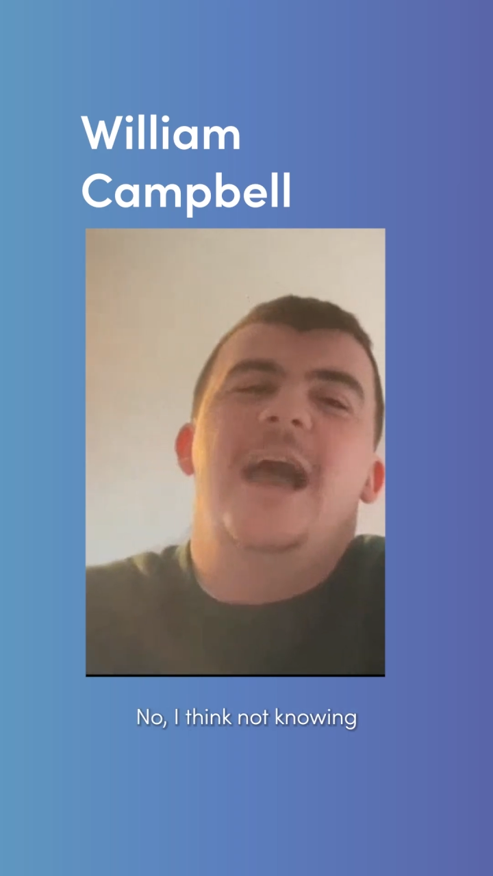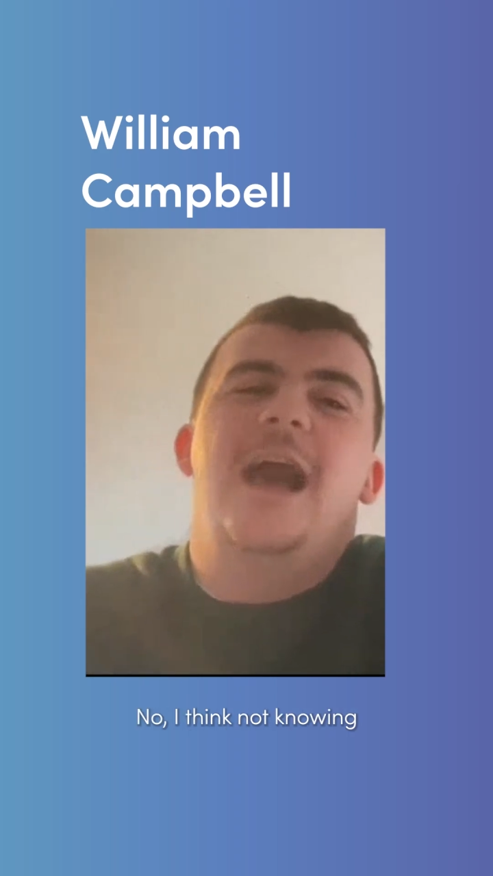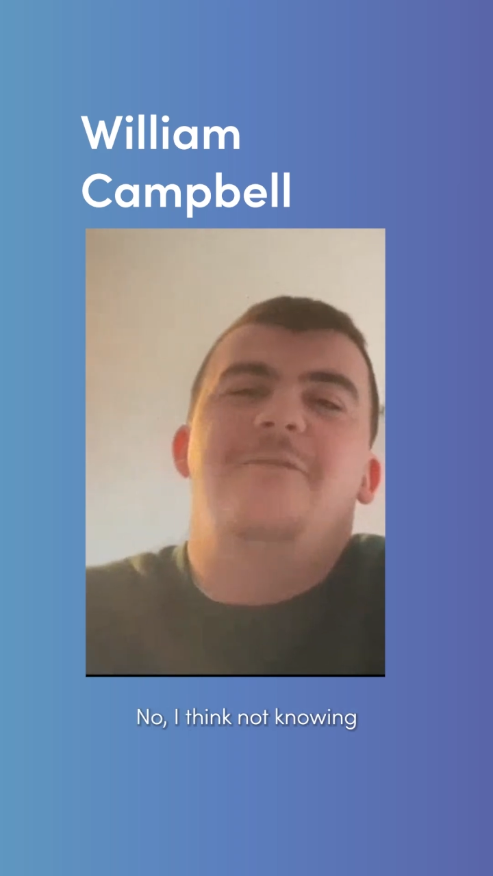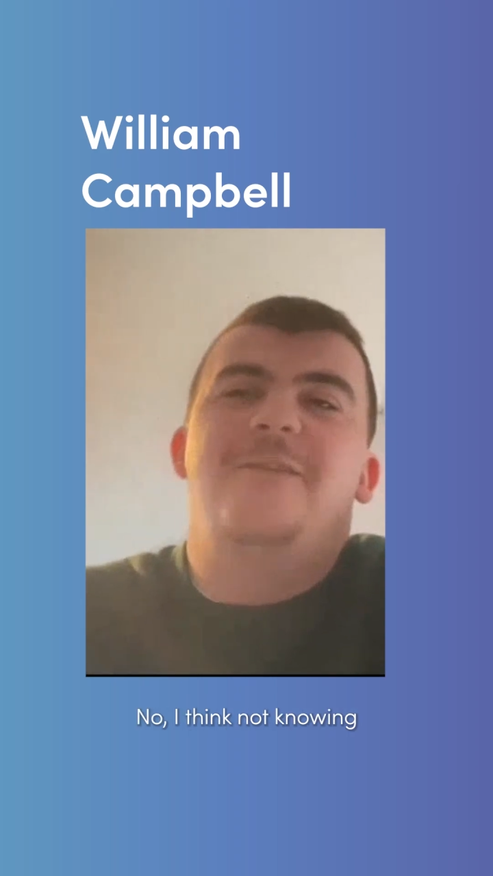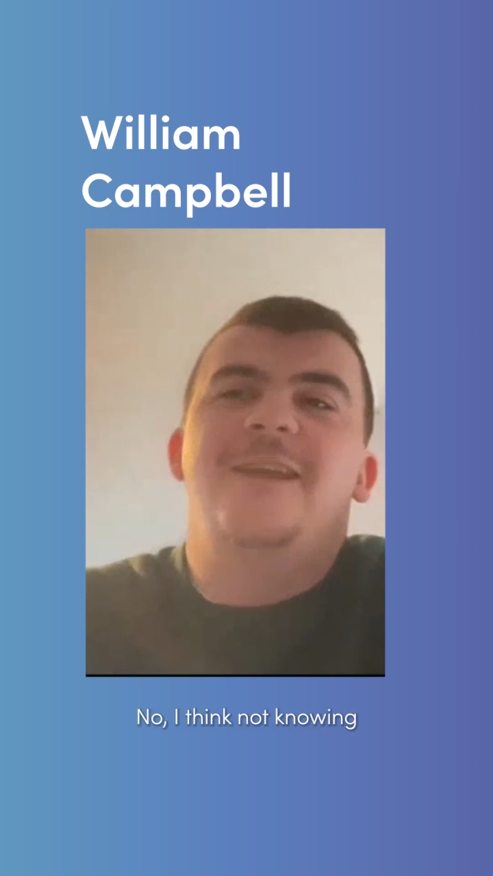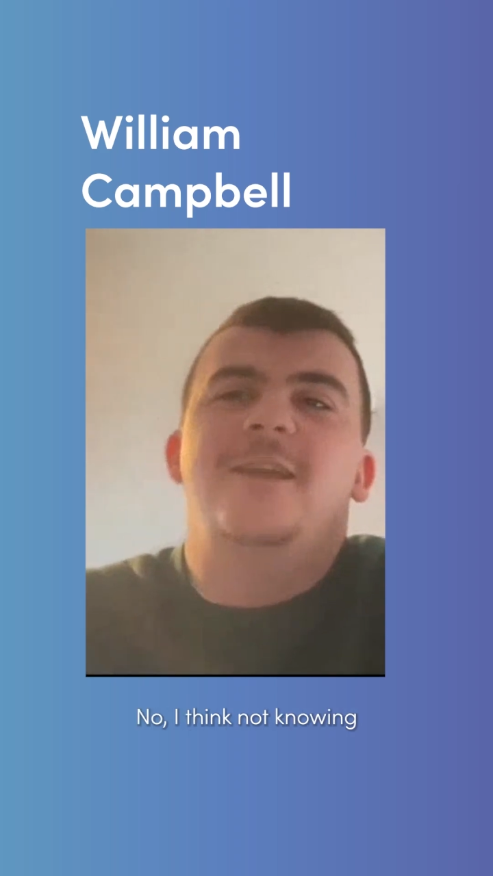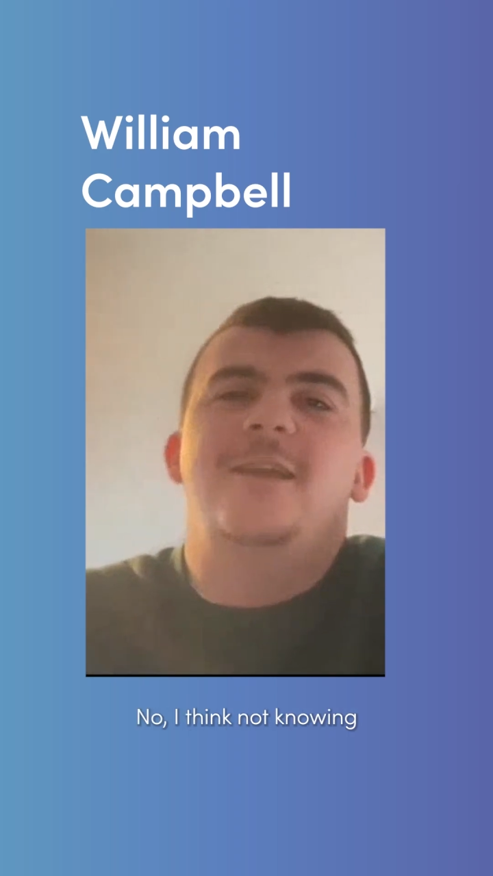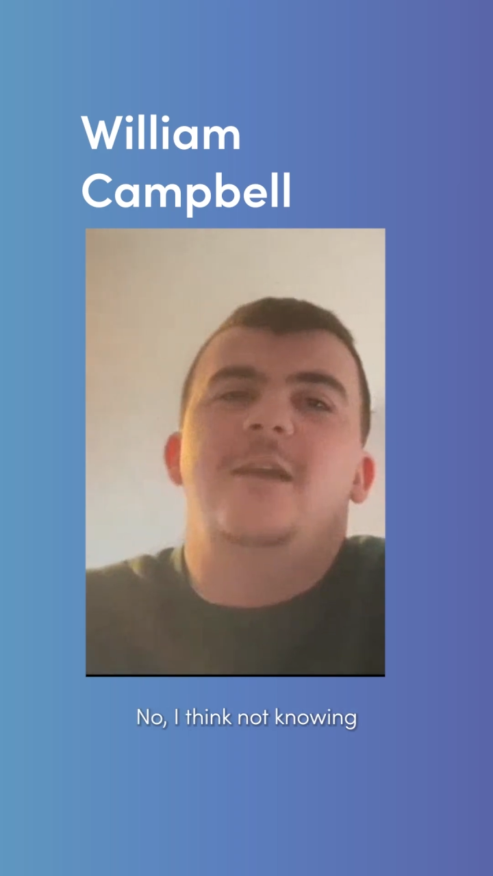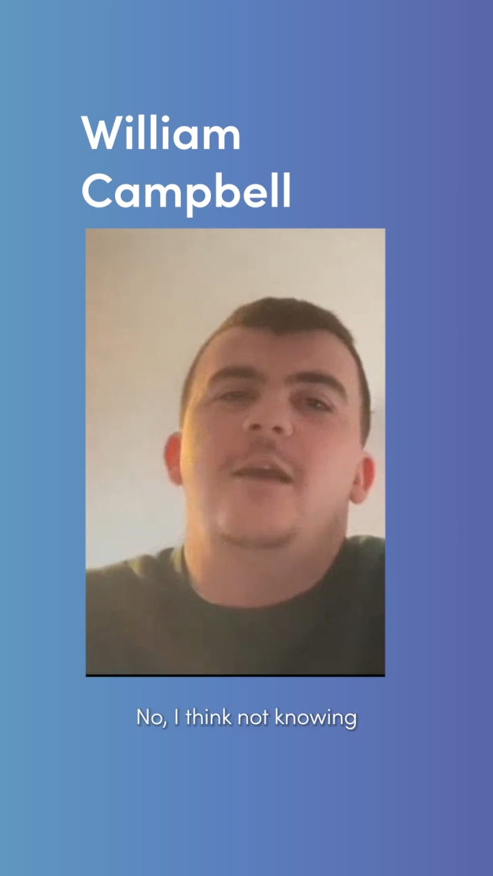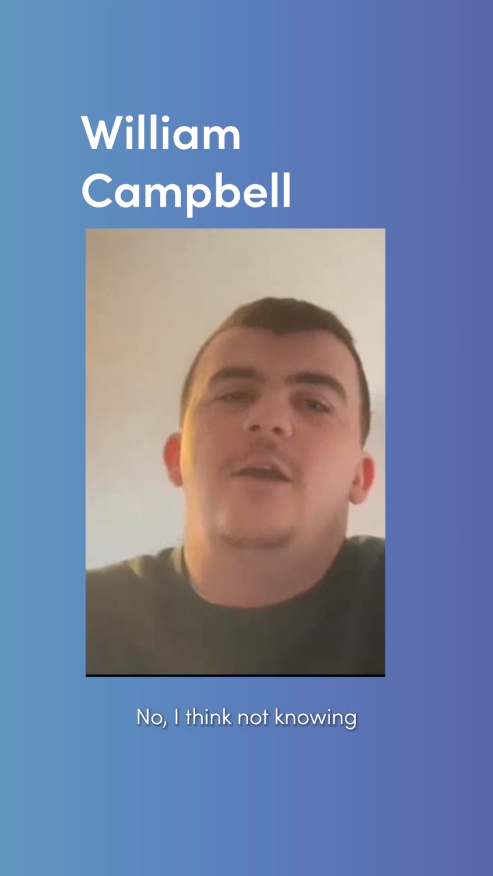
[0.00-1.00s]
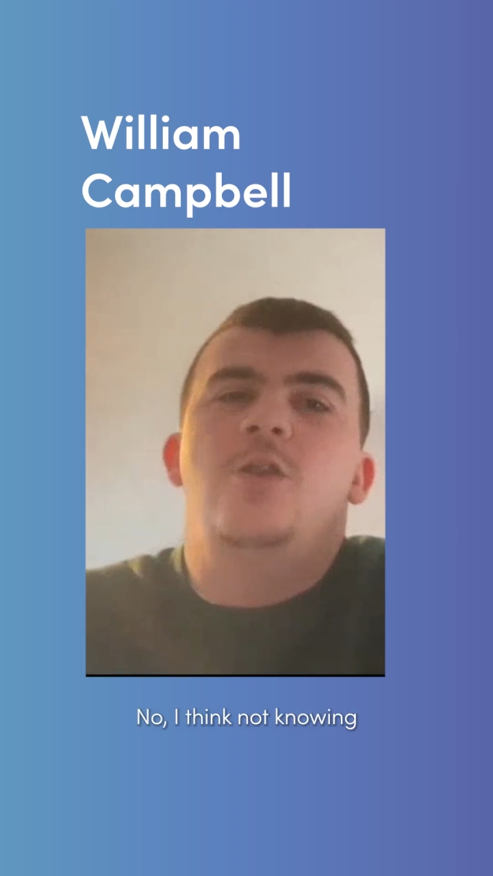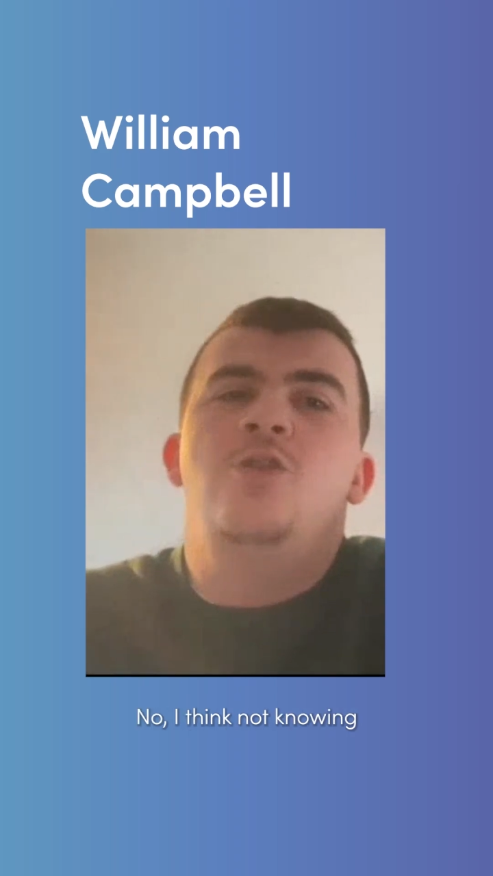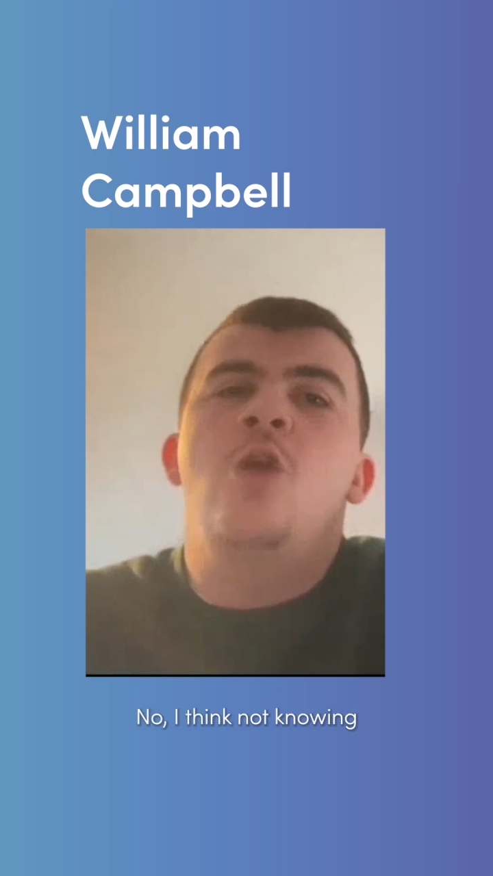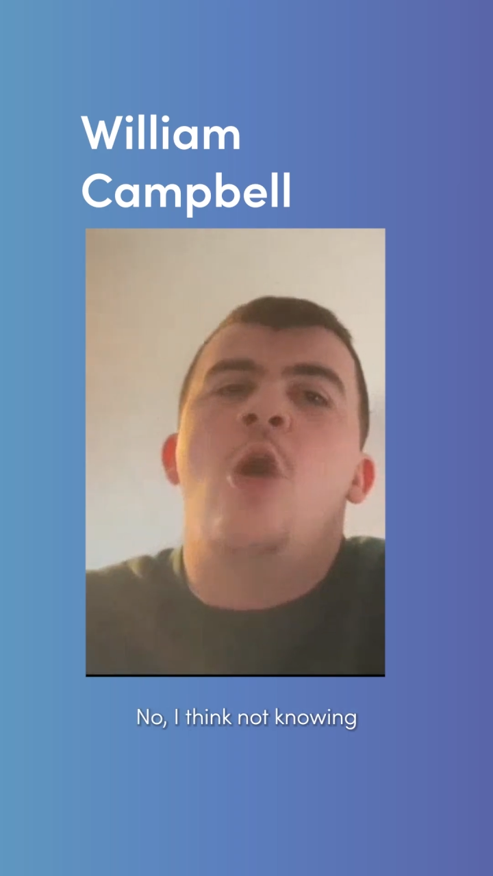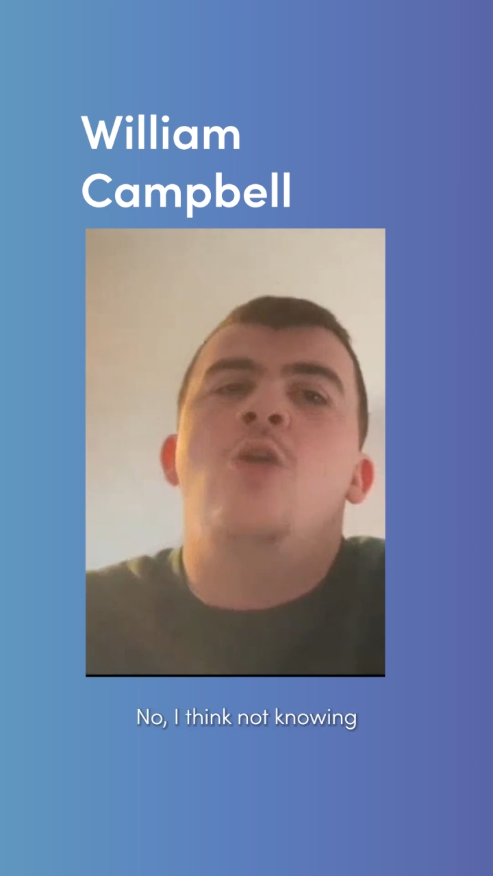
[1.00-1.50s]
I think
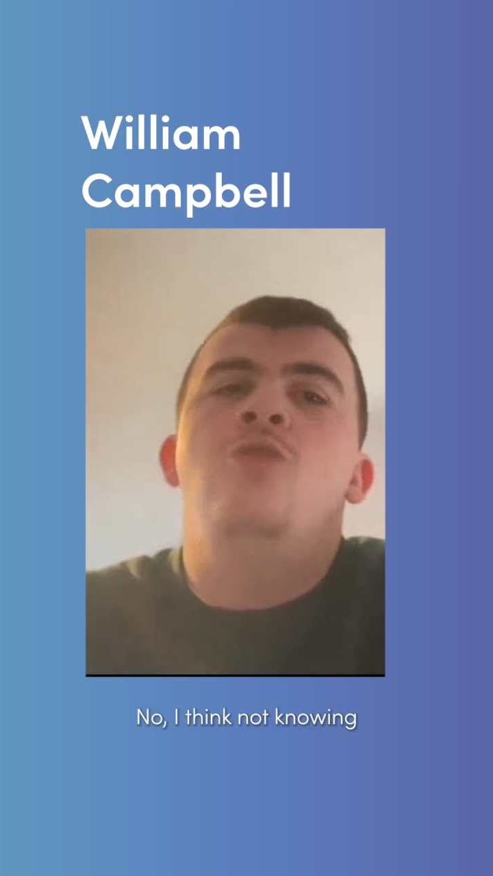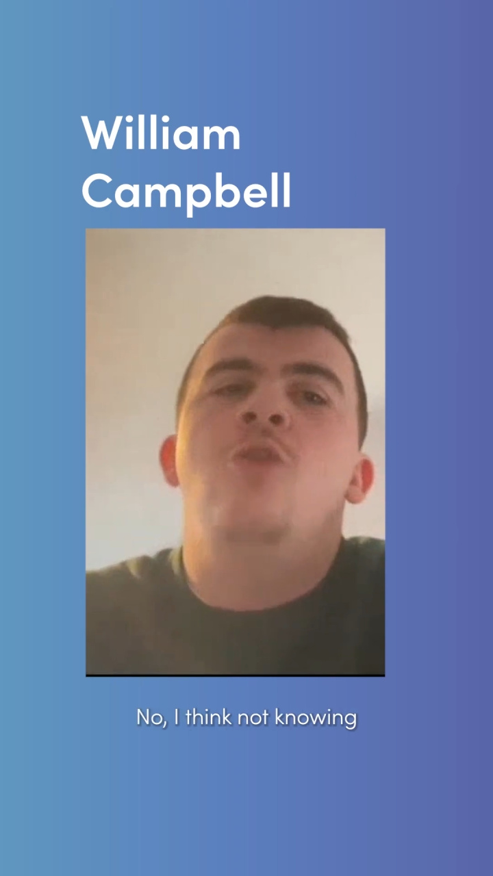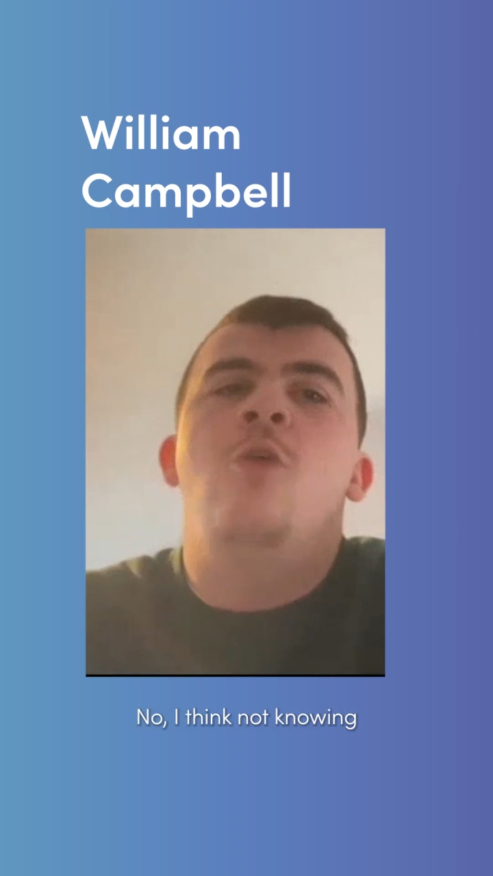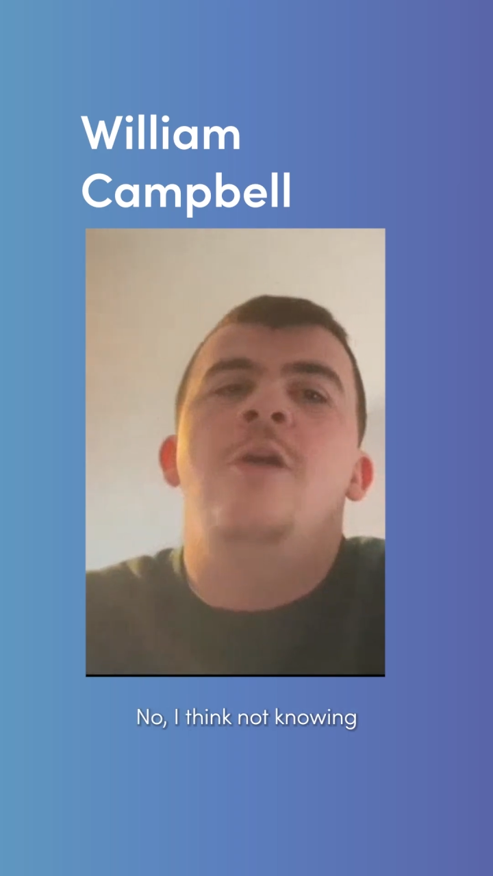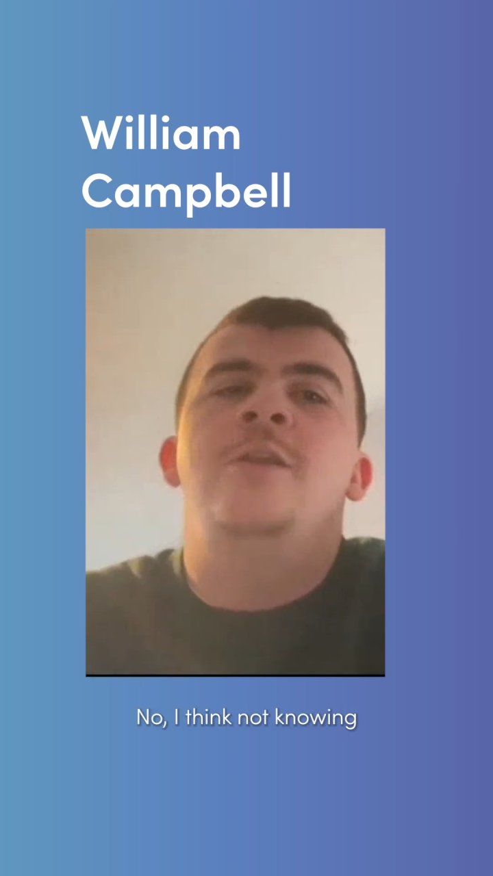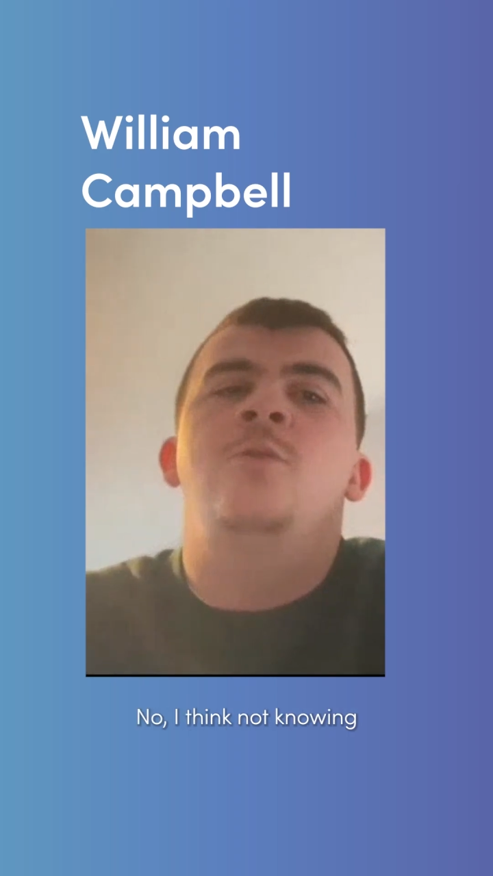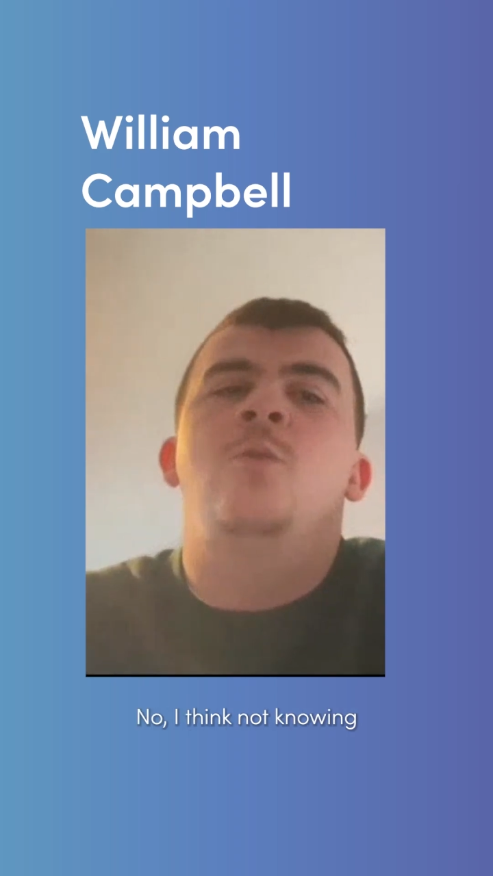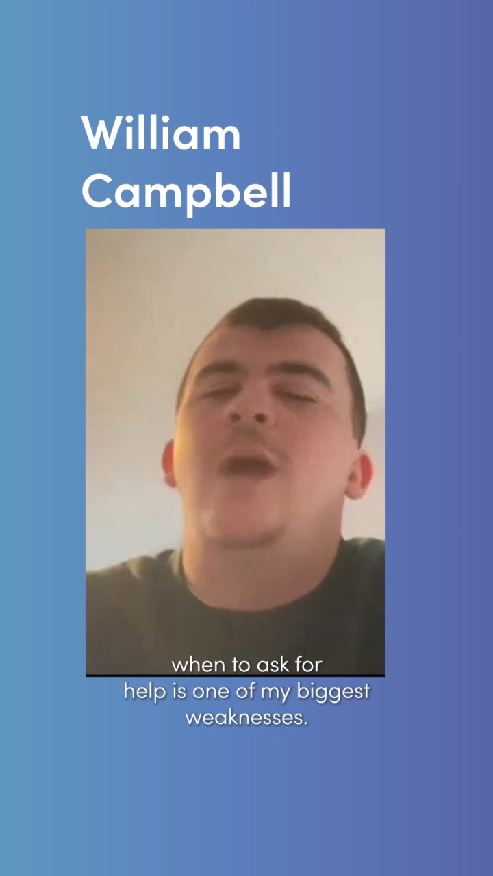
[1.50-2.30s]
not knowing